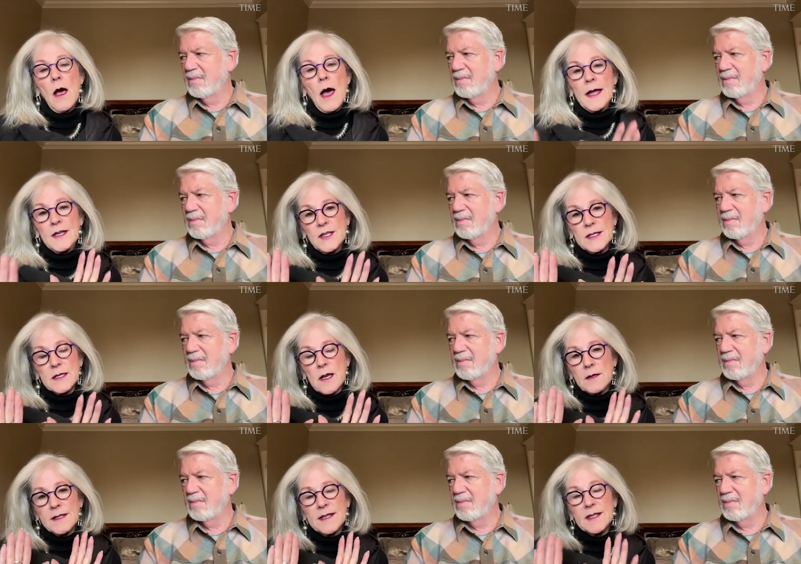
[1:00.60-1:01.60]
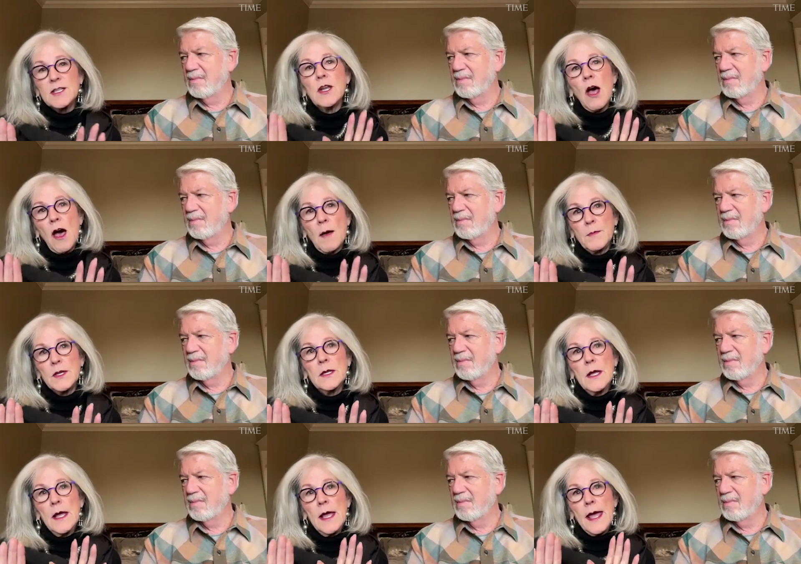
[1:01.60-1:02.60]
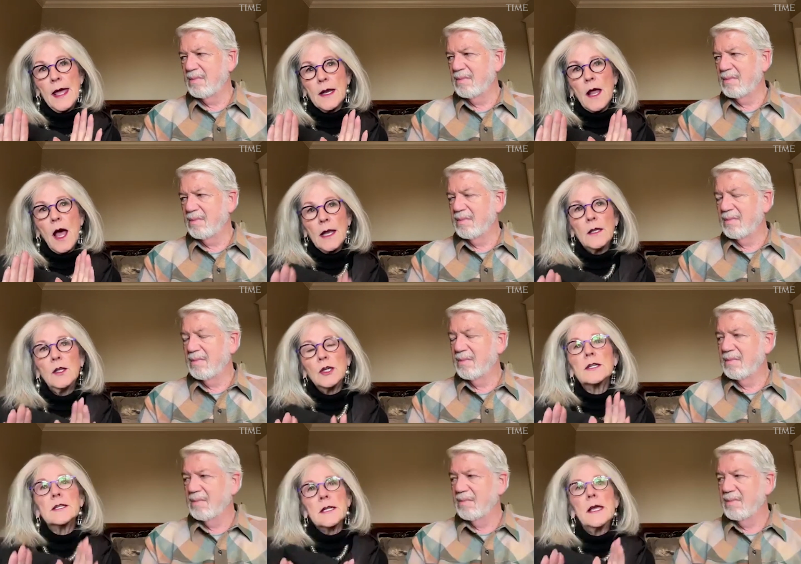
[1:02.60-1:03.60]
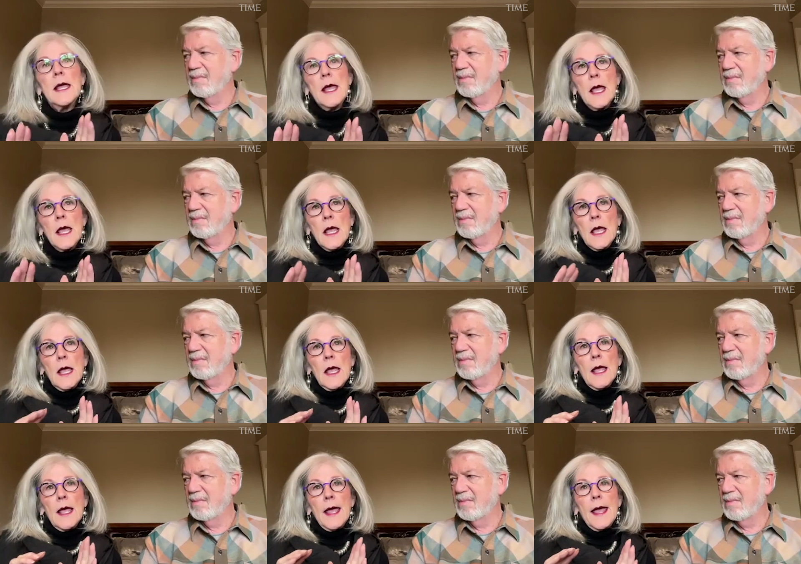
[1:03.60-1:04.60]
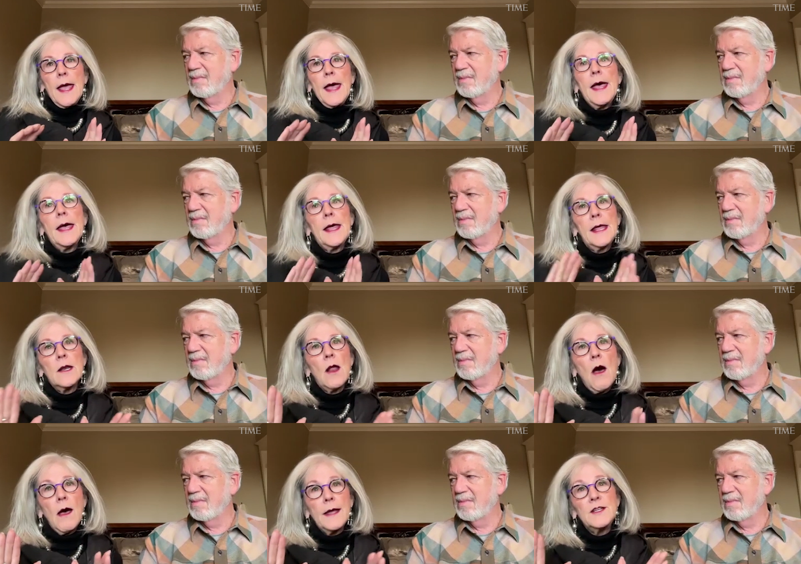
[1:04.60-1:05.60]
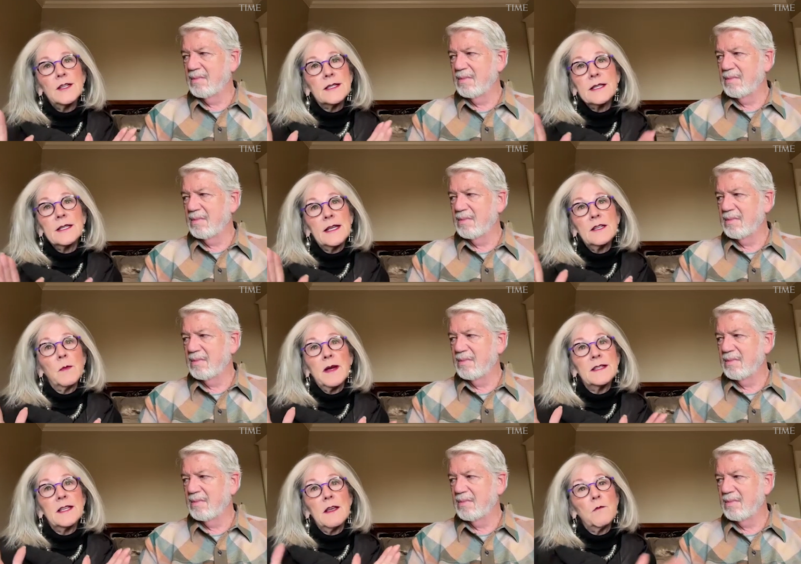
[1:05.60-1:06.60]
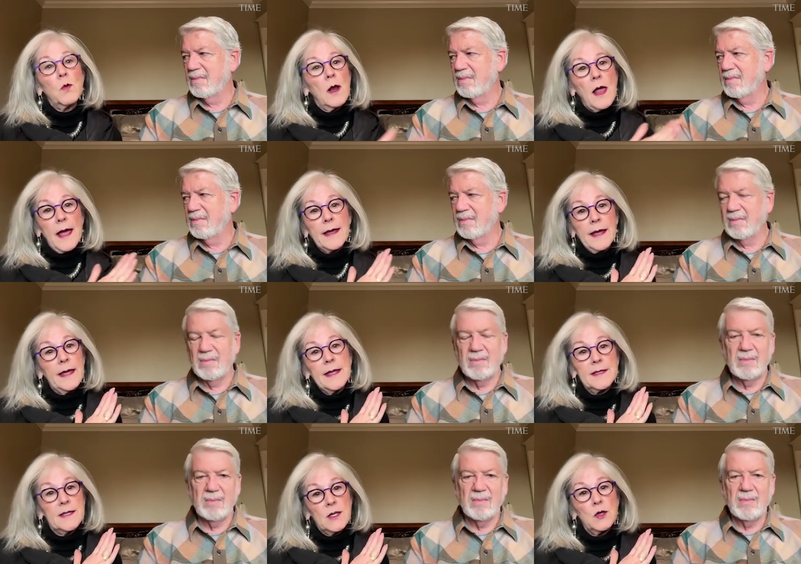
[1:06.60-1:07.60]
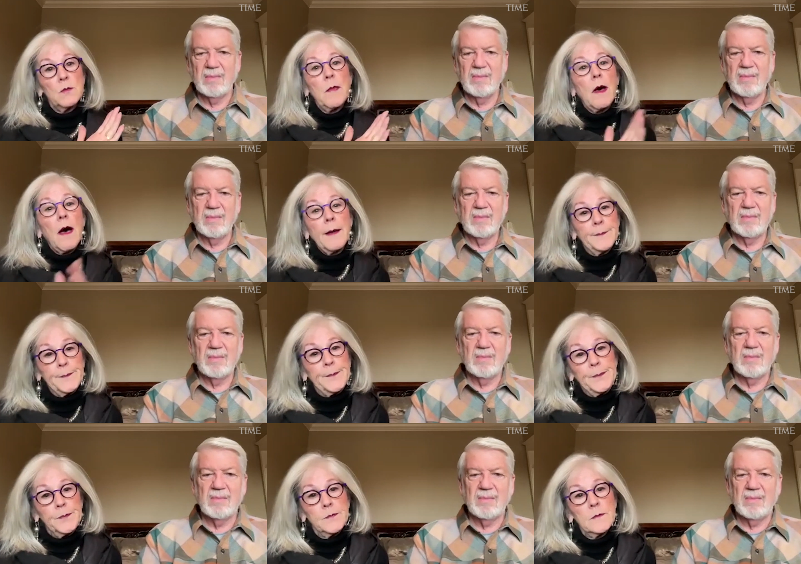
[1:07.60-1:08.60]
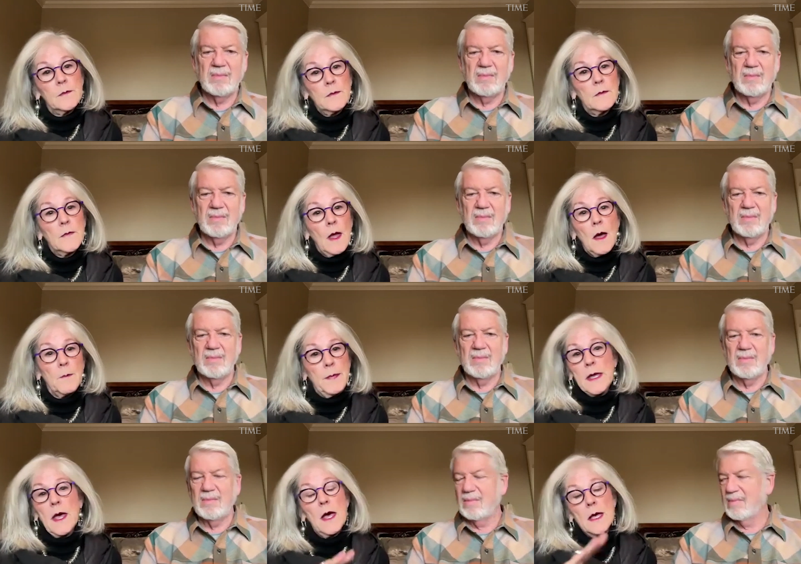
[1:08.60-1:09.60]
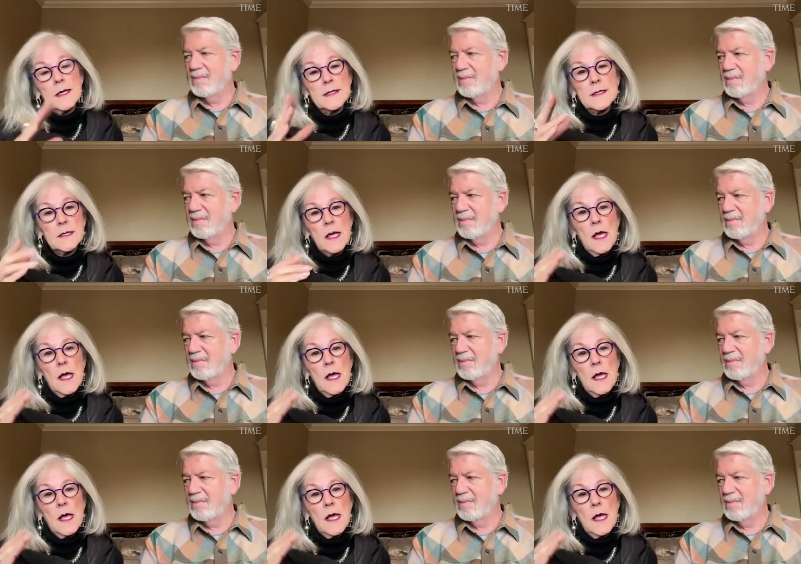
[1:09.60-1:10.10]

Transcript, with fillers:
Speaker 1: I stopped and I looked and I just said to myself, well, I can kiss it goodbye. Because